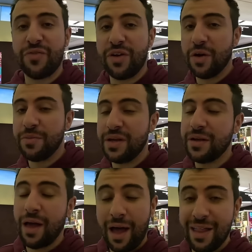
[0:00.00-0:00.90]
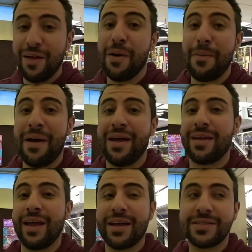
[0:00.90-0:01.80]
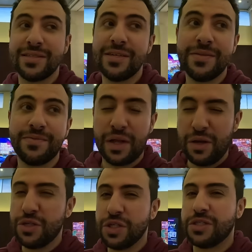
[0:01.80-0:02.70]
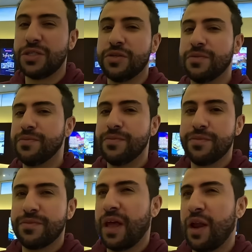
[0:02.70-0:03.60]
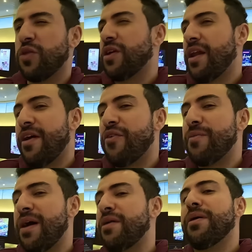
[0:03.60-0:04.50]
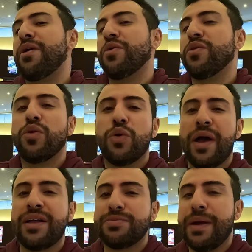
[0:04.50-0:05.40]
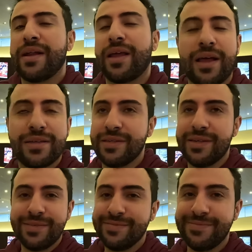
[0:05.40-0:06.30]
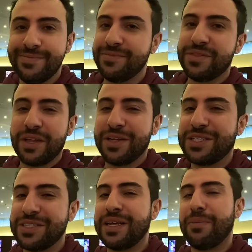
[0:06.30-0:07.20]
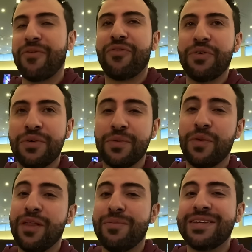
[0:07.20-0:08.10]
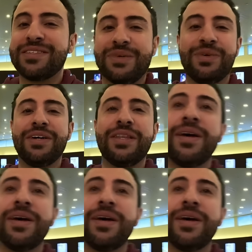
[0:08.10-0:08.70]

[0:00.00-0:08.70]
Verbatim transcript: If you know me, I love my pancakes. And you should too. I don't think I have never met anybody who, who hates pancakes. Delicious type of food. One of the best in the world.